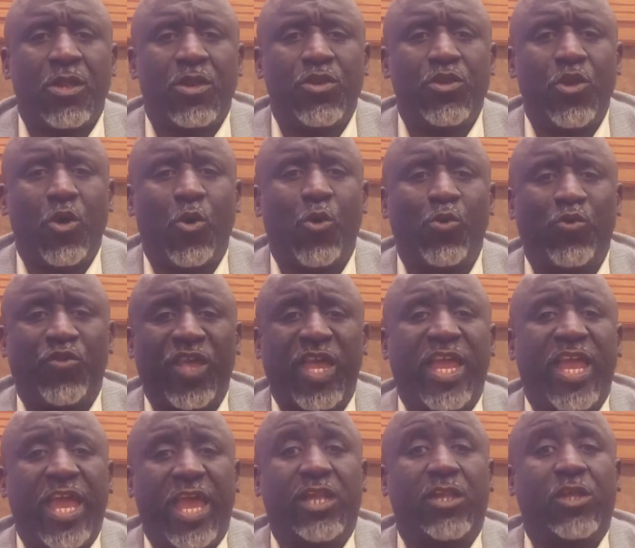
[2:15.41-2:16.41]
No, they
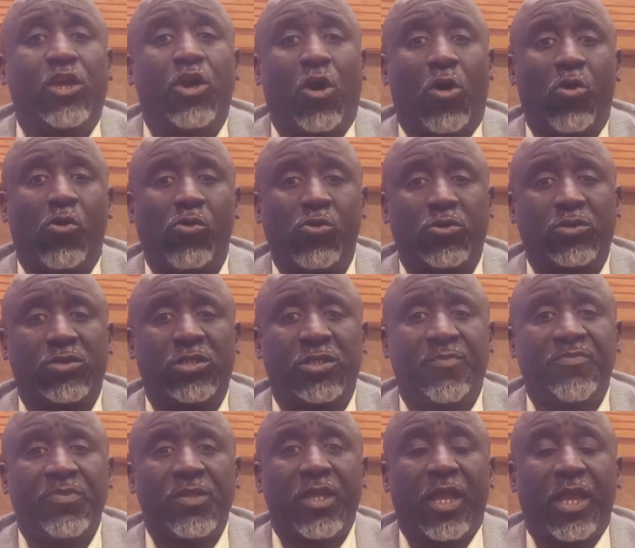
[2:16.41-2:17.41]
had goals.
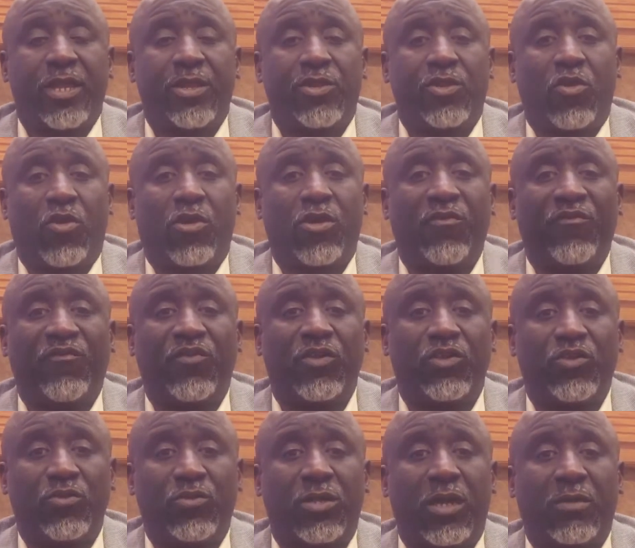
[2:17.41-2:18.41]
And in order for
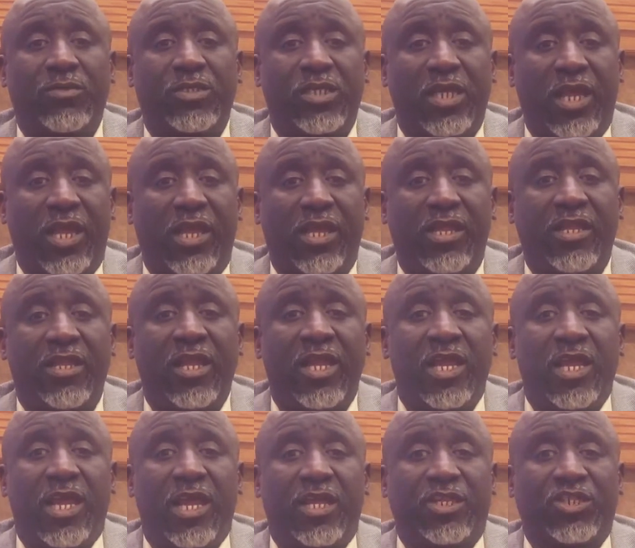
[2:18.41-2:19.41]
you to obtain
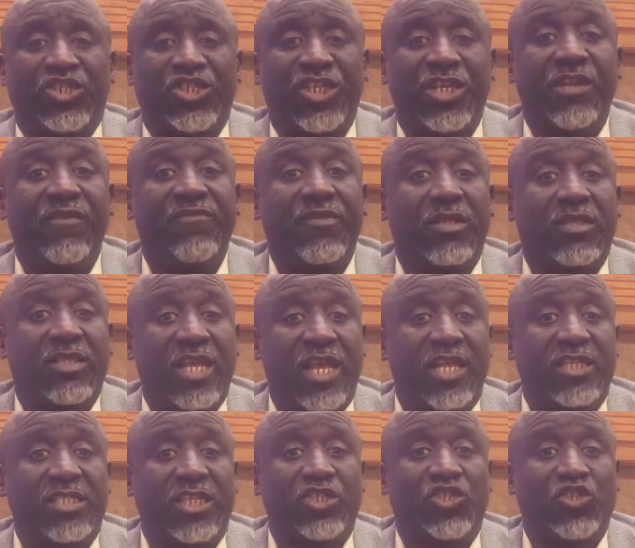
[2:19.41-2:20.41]
and achieve the
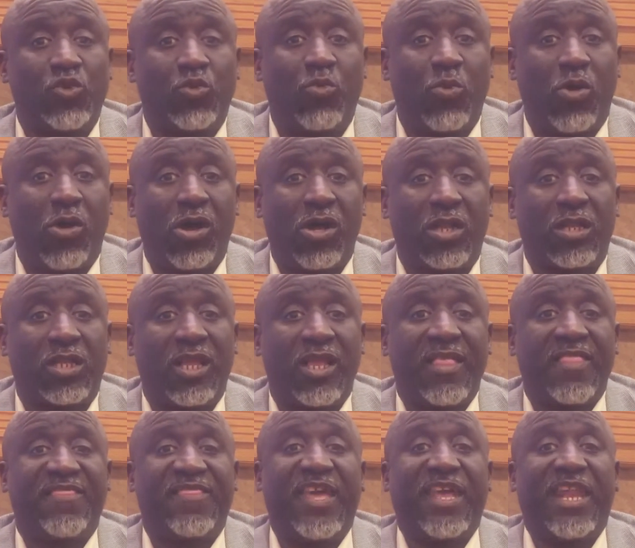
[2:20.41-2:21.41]
thing that you want,
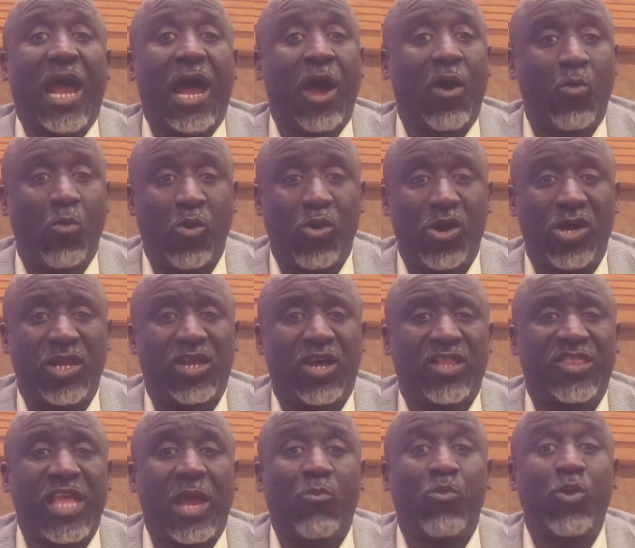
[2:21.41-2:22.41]
that I want, or
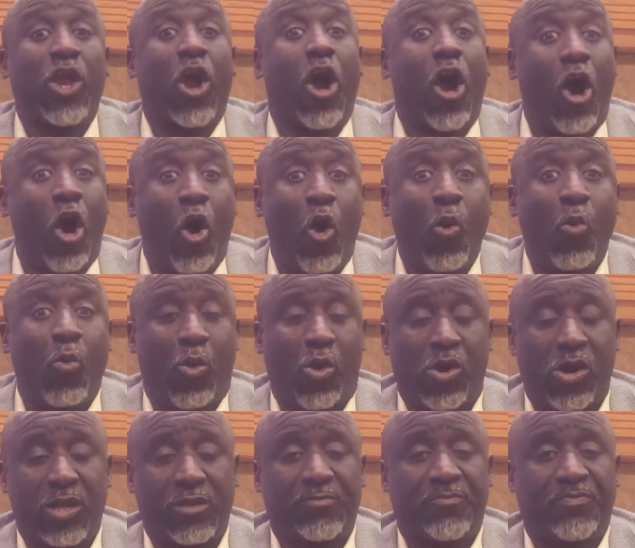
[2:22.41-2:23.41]
that we all
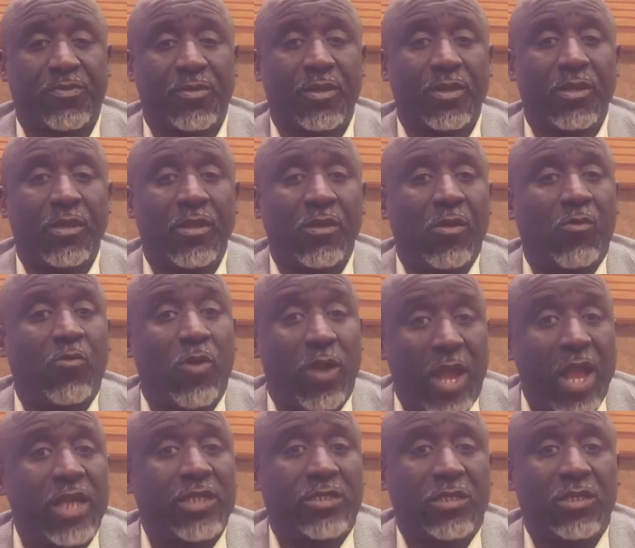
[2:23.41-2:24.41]
want, we're
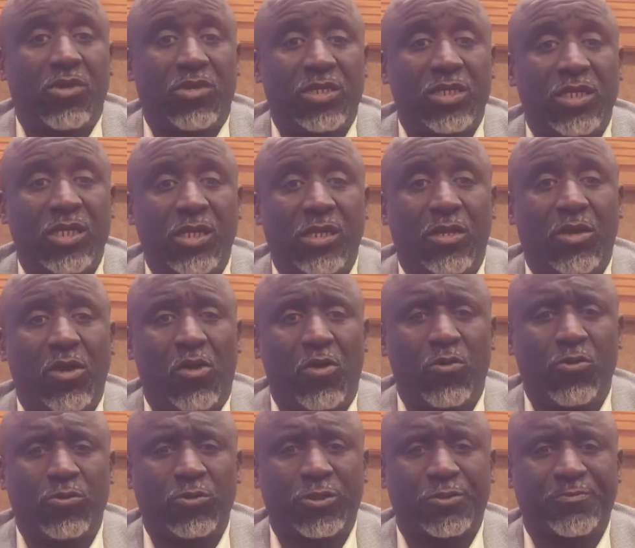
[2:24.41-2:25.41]
actually going to need
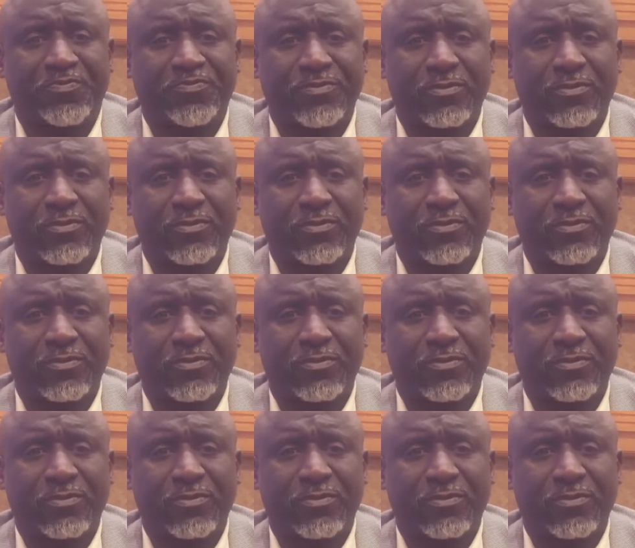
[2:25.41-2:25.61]
goals.